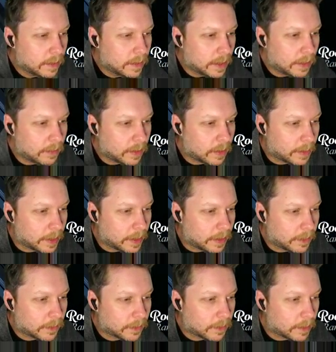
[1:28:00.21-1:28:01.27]
even though we like
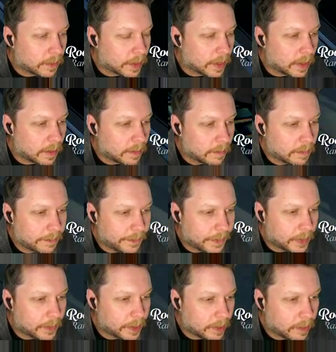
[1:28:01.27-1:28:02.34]
screwed it up. But
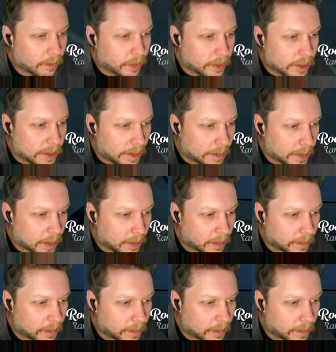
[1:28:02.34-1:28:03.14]
we got a free gem out of the